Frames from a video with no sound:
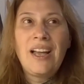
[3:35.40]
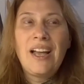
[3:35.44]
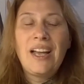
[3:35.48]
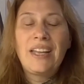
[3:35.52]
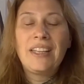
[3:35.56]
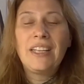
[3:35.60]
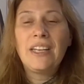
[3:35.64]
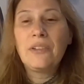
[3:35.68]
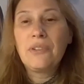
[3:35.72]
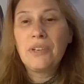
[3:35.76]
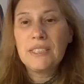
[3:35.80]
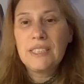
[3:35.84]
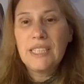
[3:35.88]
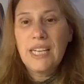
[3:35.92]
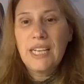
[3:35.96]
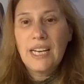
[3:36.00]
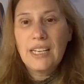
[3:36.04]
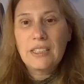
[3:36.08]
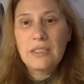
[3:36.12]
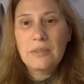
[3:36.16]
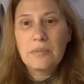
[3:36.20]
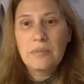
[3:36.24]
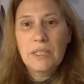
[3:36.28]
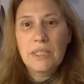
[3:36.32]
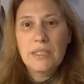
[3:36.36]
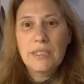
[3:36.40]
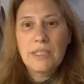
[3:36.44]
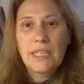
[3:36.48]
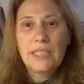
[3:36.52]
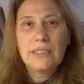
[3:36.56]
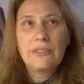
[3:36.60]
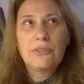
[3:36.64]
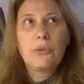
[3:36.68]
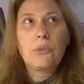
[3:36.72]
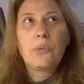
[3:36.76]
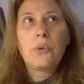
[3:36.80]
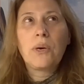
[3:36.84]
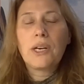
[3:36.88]
And I really asked
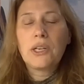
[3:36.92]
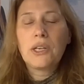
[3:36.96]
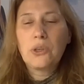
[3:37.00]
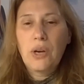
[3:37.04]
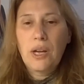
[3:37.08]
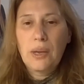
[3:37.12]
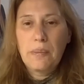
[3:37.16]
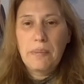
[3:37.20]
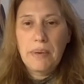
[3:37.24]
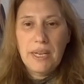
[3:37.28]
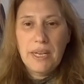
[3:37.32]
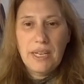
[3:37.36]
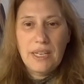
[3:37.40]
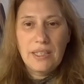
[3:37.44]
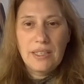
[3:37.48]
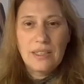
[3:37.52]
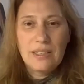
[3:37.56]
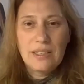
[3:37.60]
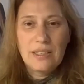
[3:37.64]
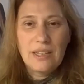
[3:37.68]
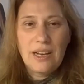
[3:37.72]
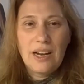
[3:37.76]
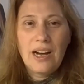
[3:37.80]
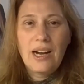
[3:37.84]
myself, where do I begin?